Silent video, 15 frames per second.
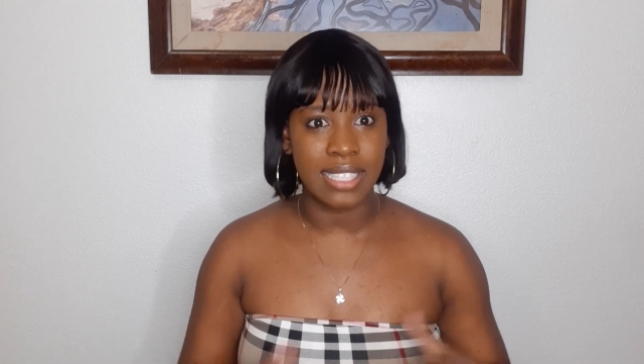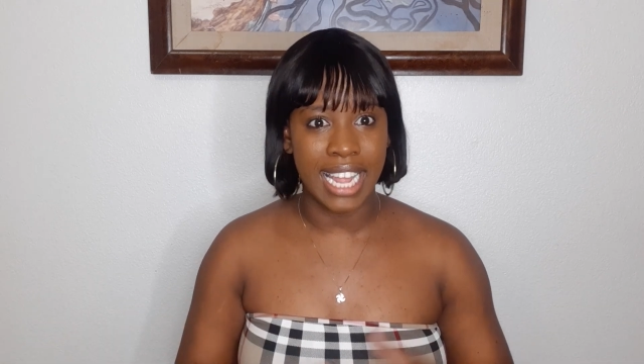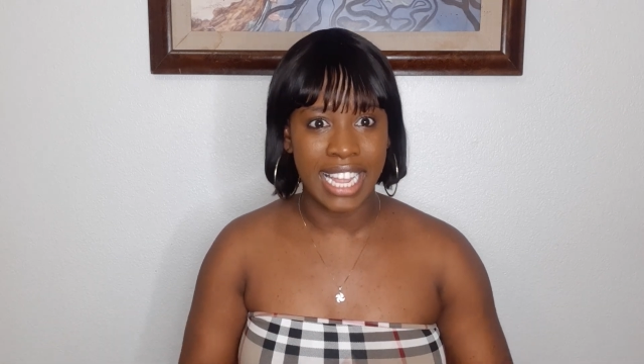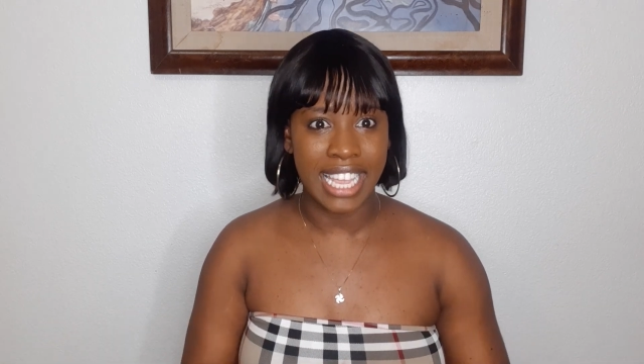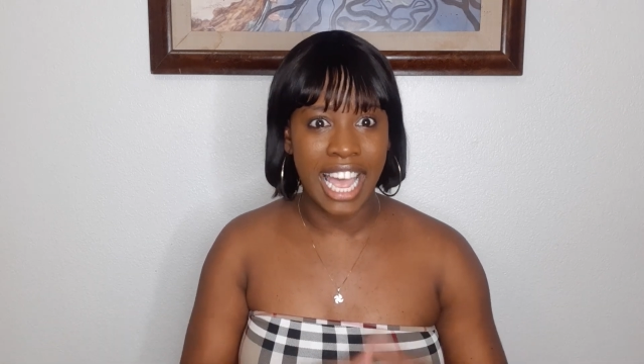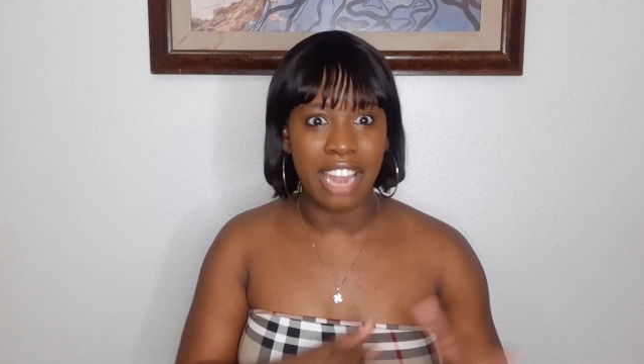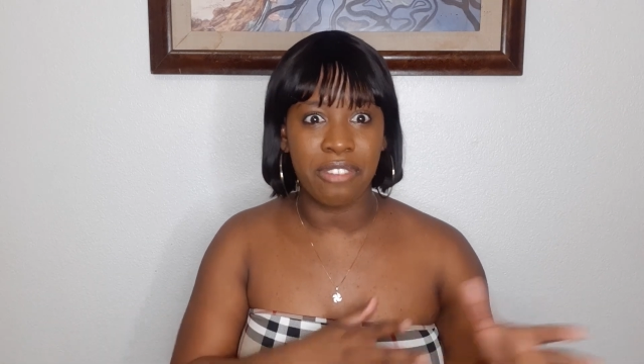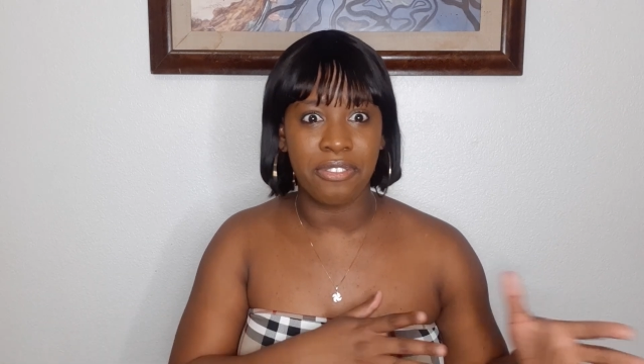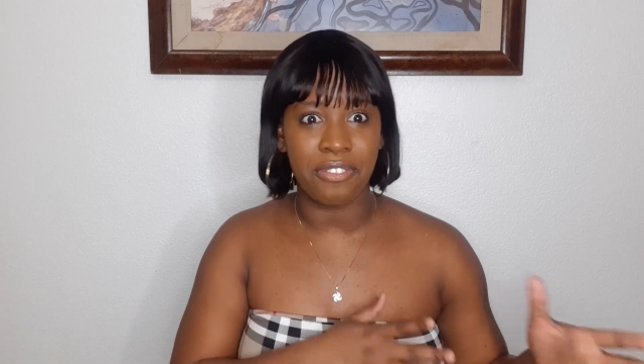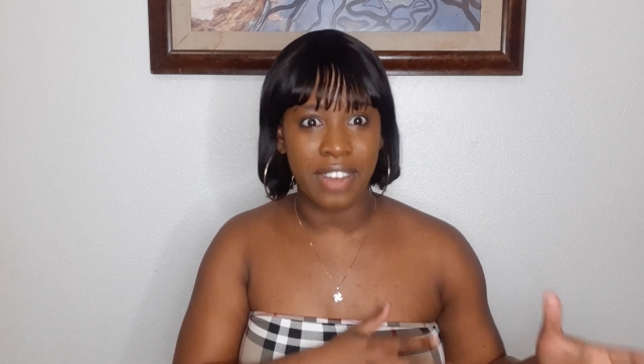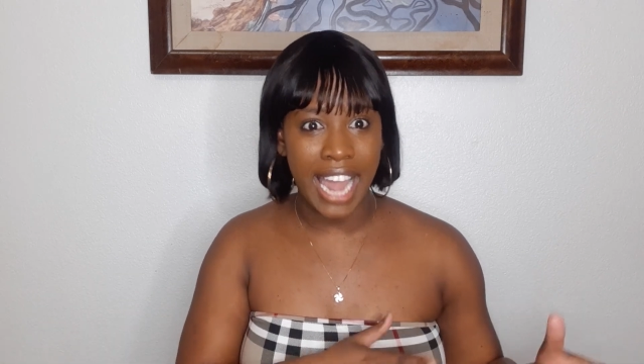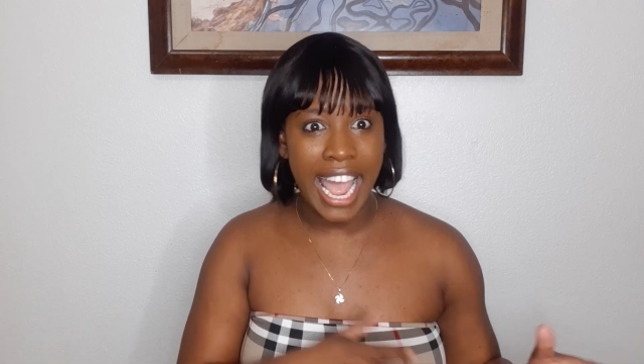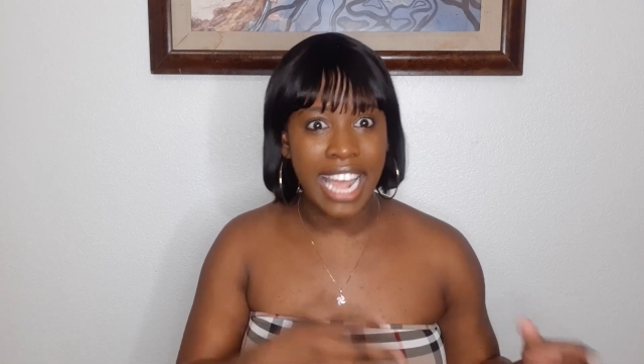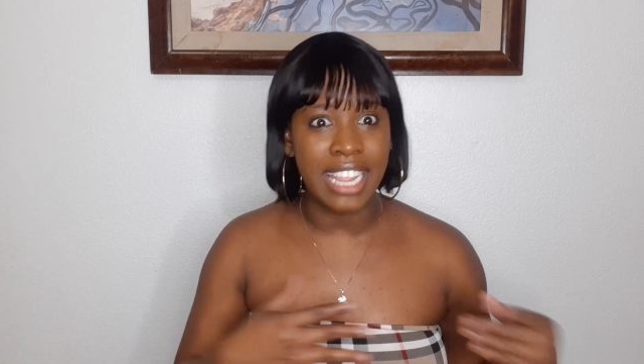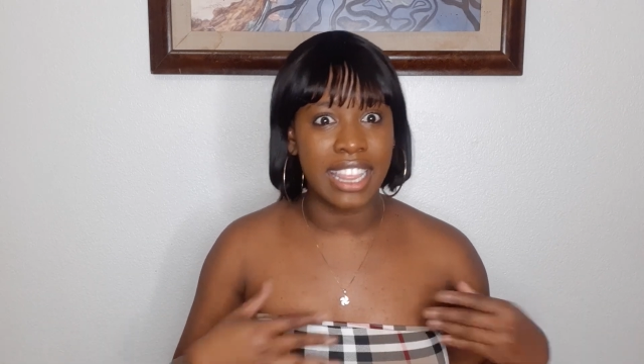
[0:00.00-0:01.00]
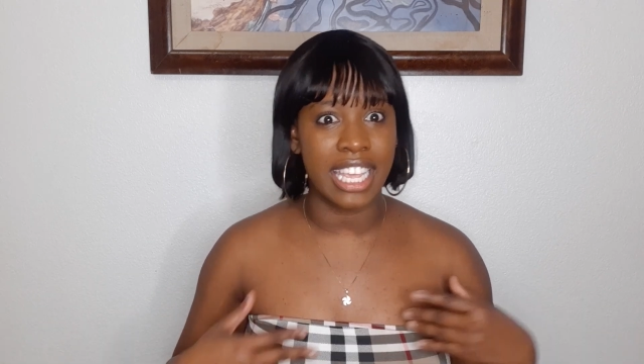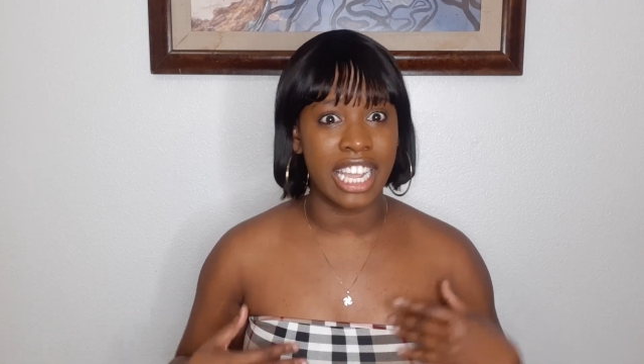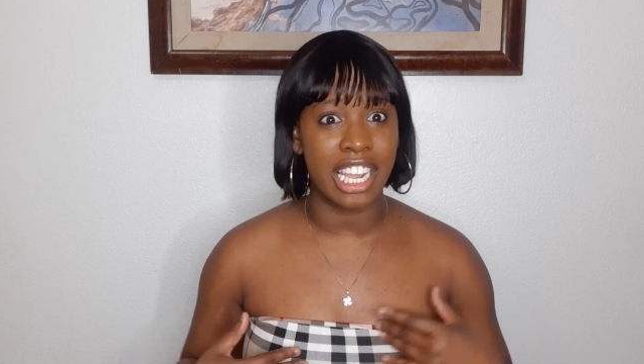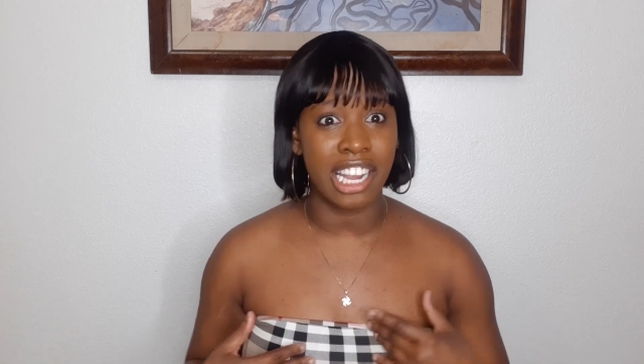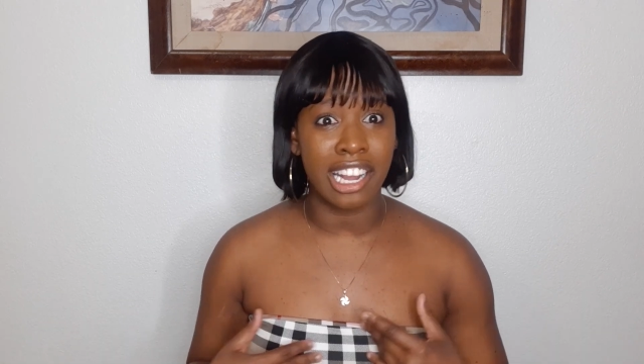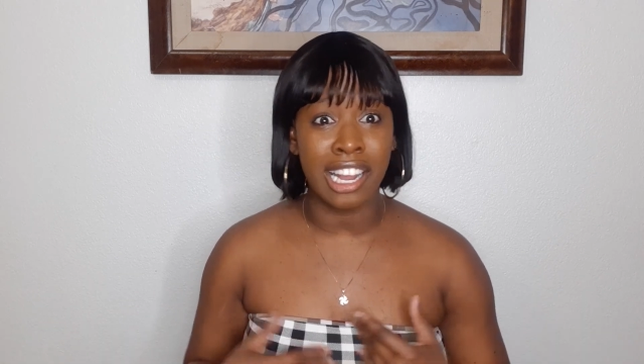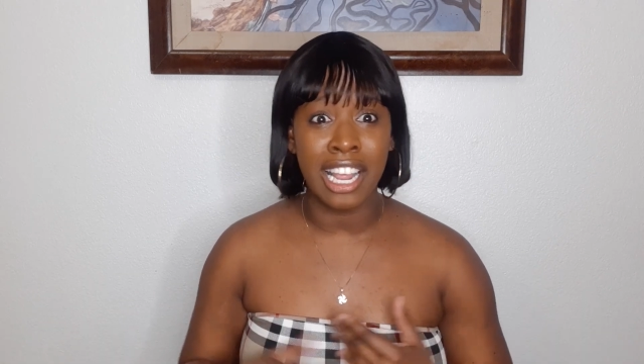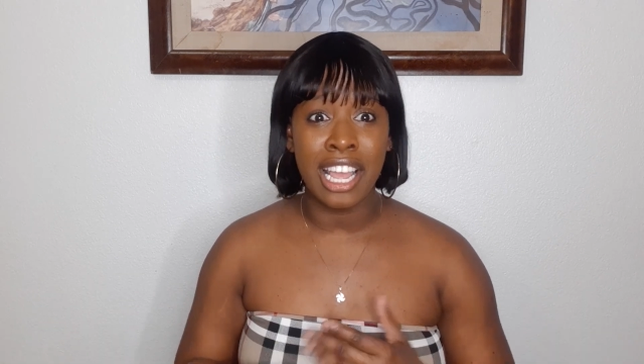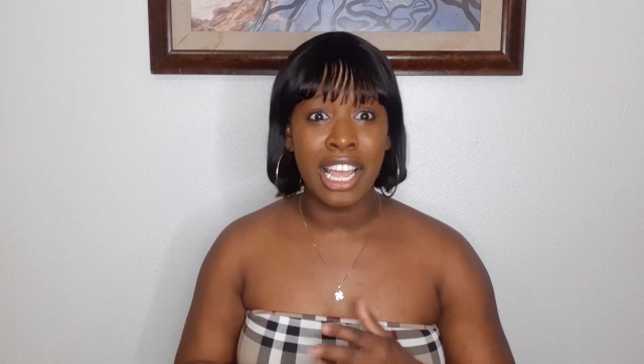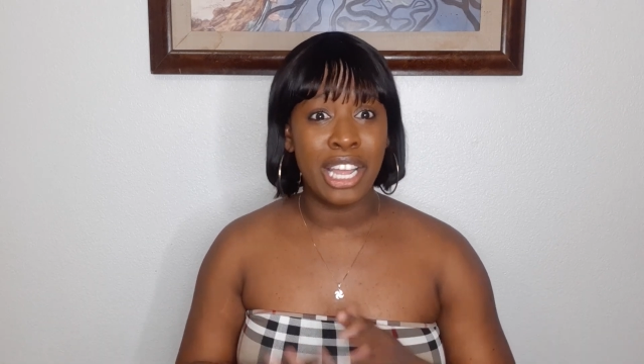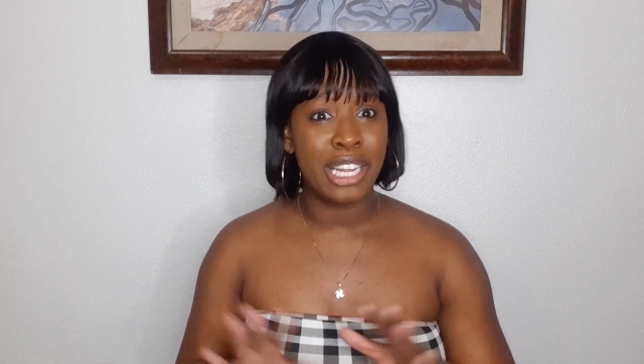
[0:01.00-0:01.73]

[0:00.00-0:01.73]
I can fly there,